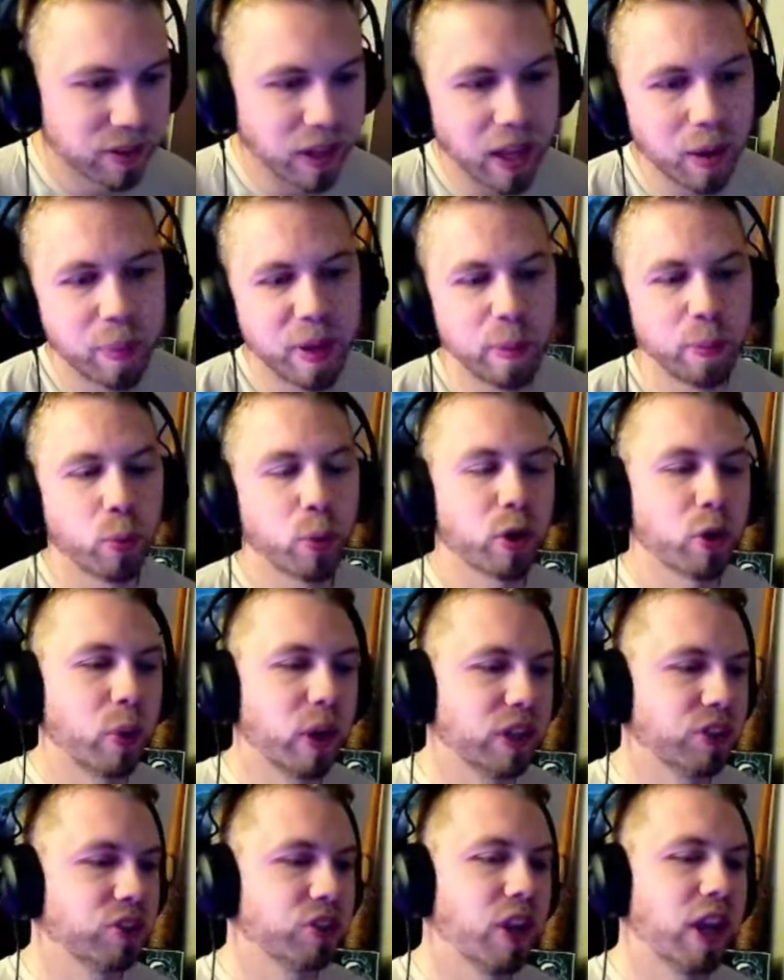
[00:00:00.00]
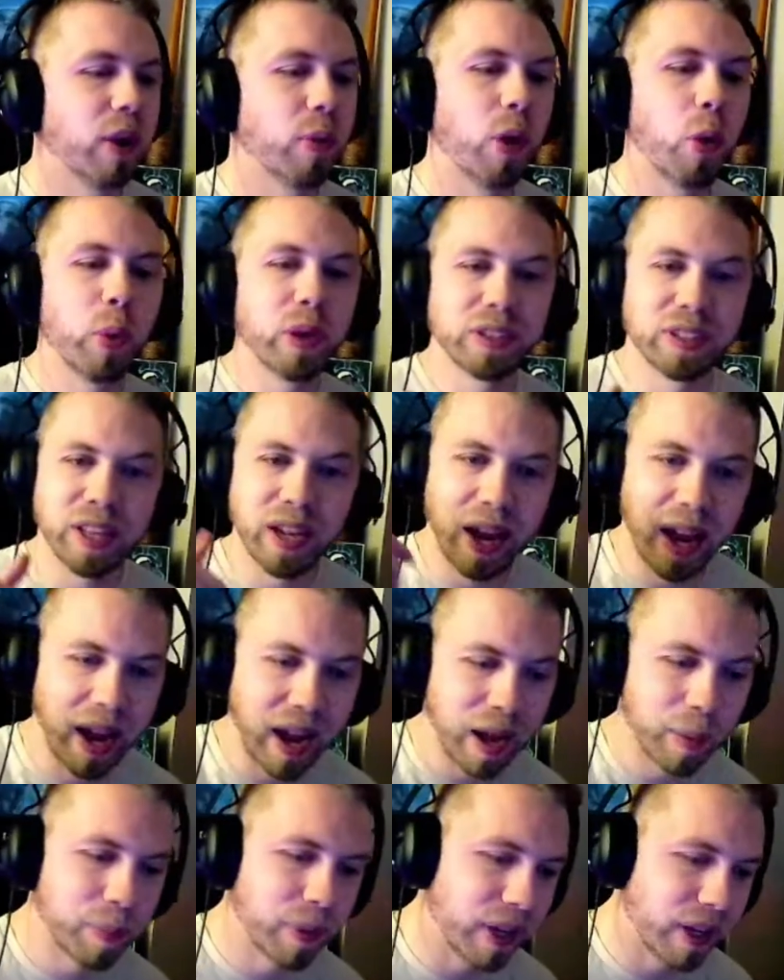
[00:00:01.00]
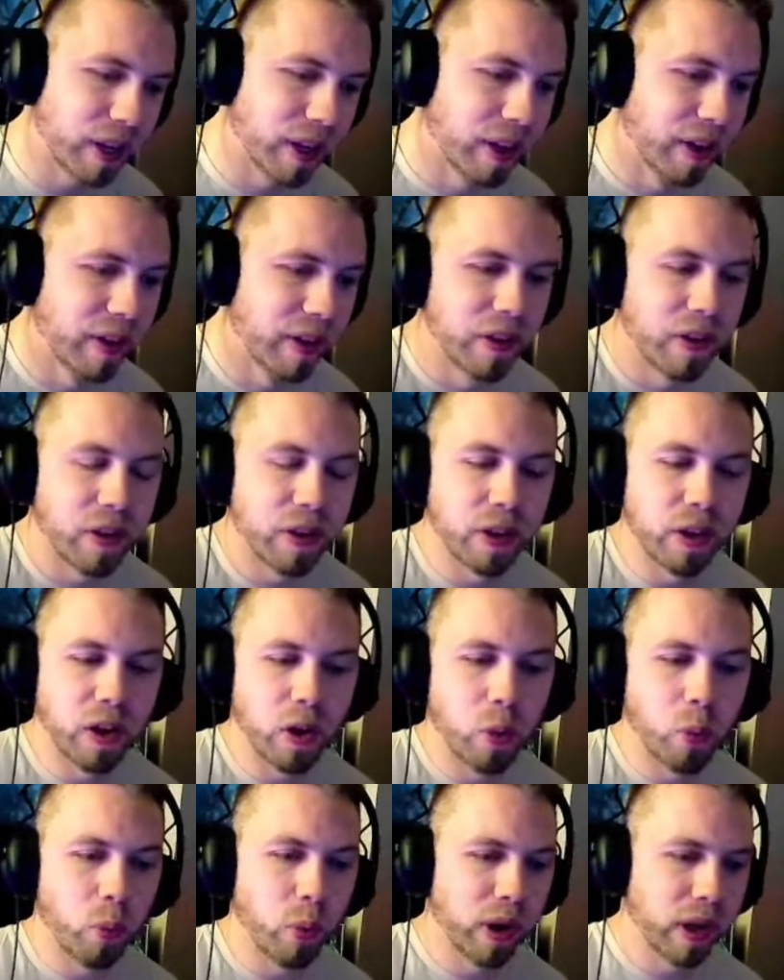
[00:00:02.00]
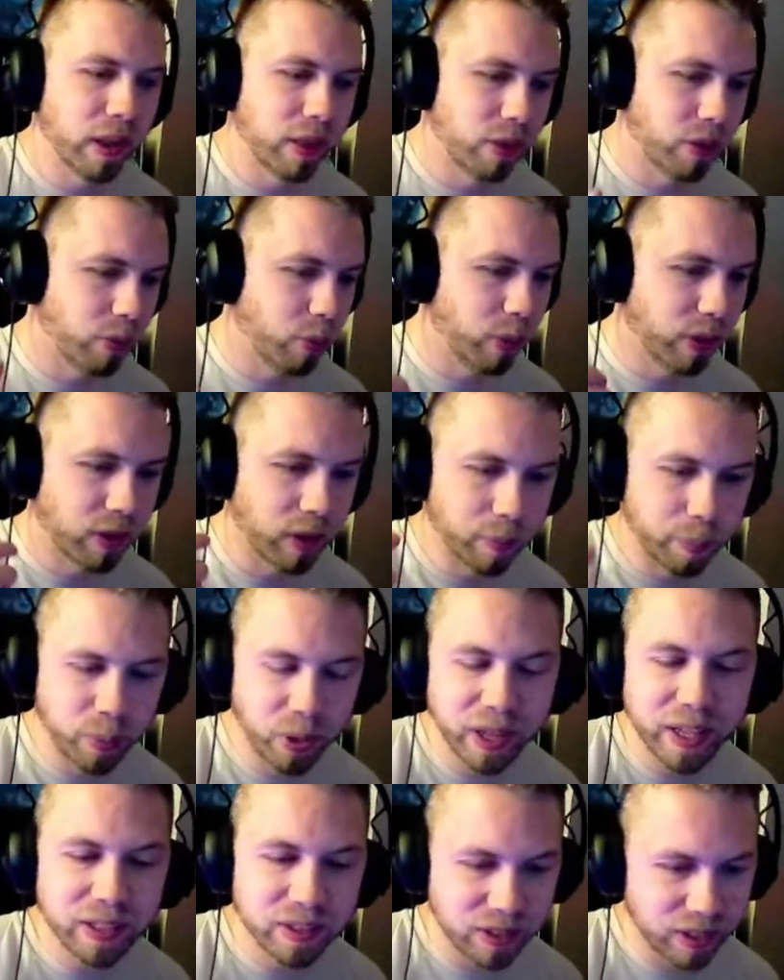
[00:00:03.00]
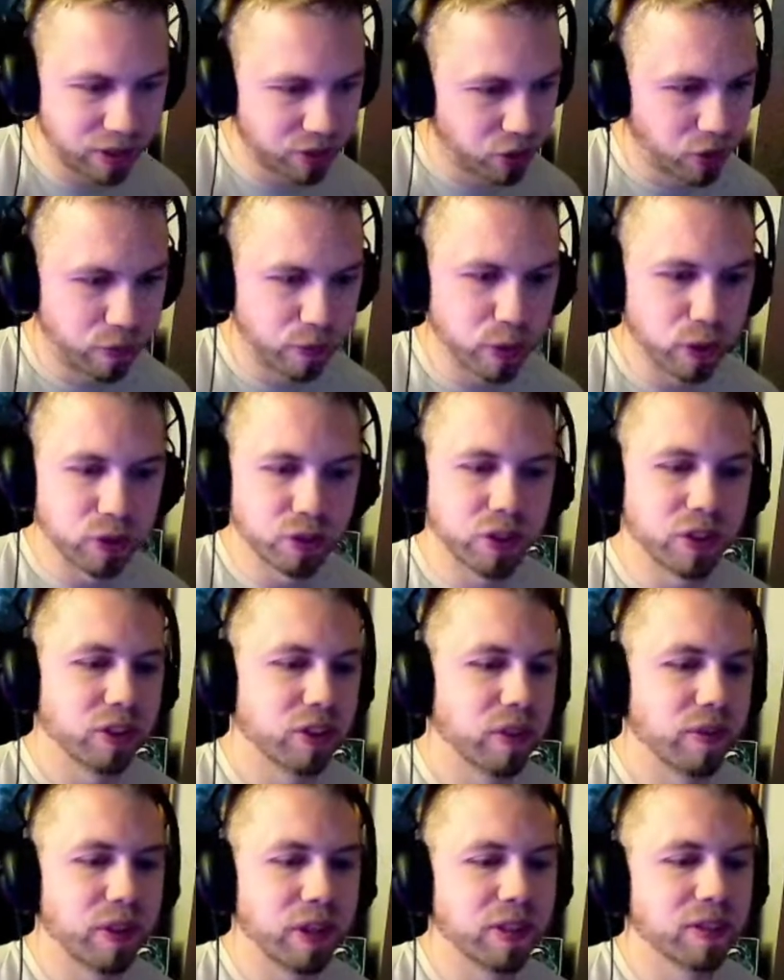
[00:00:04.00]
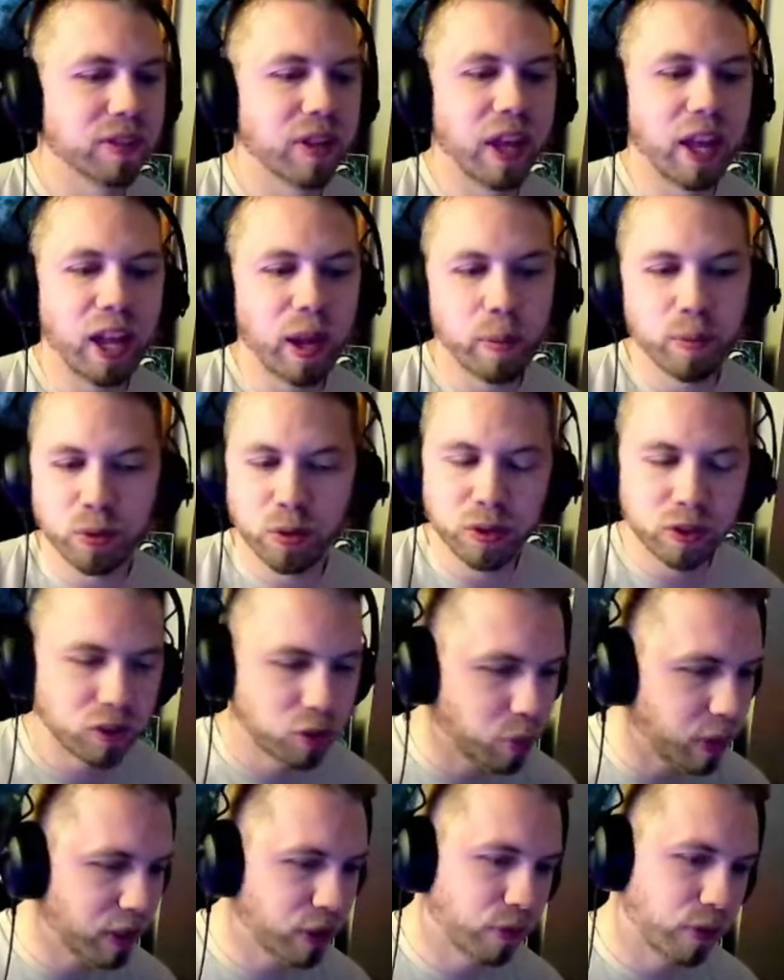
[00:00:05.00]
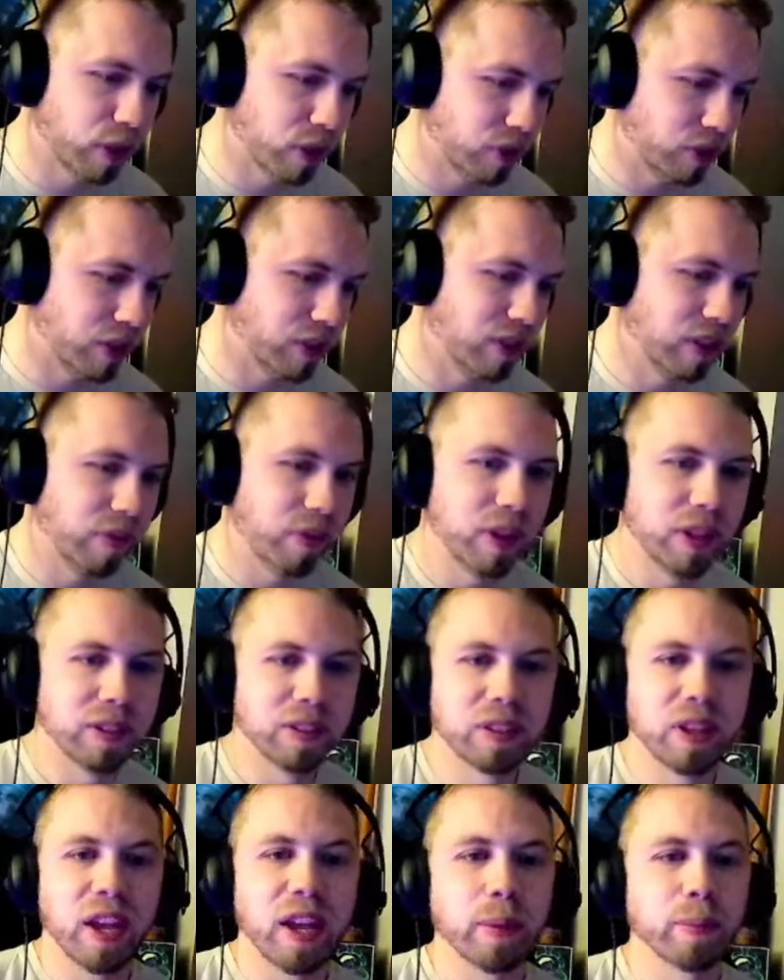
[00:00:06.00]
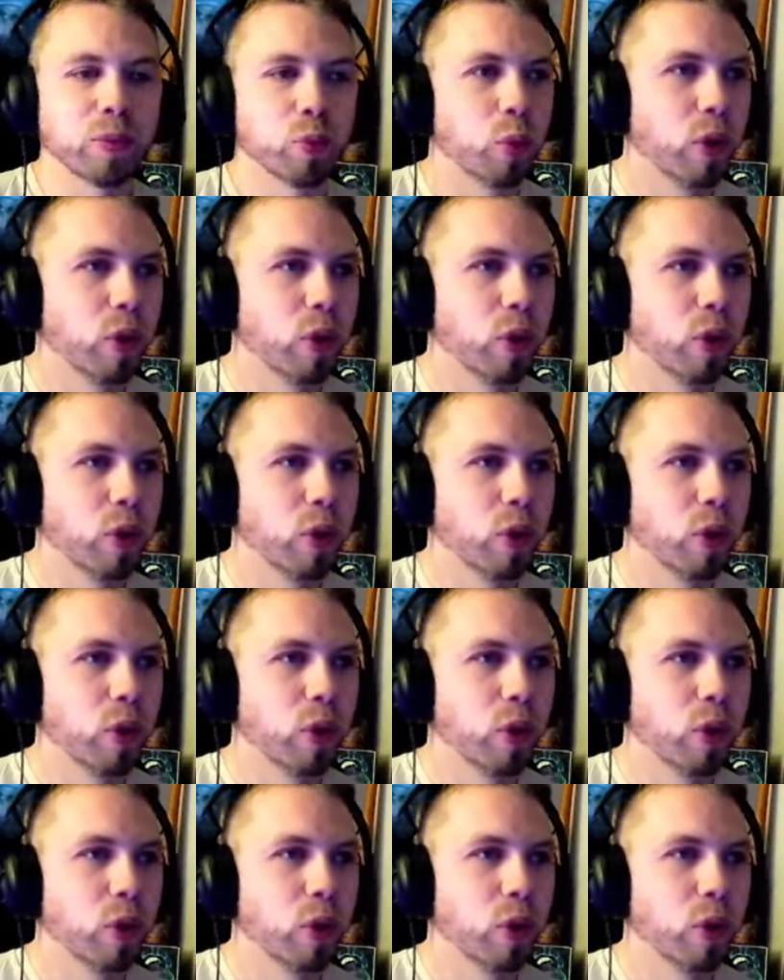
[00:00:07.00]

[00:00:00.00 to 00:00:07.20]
And people were questioning, well, what's going to happen you know, with with the PlayStation versions of these games or the Switch versions of these games?